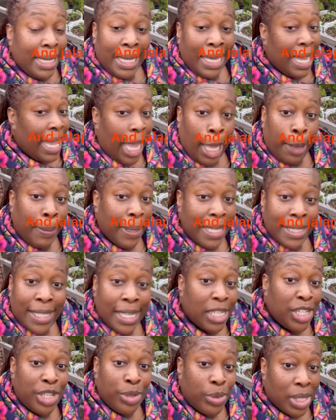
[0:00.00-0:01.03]
Eggplant said
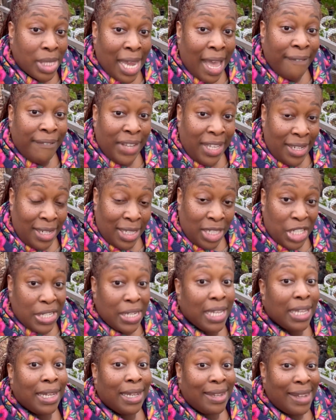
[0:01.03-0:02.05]
she was not finished.
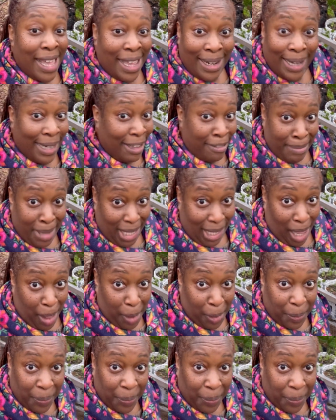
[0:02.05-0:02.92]
Lady, leave me alone.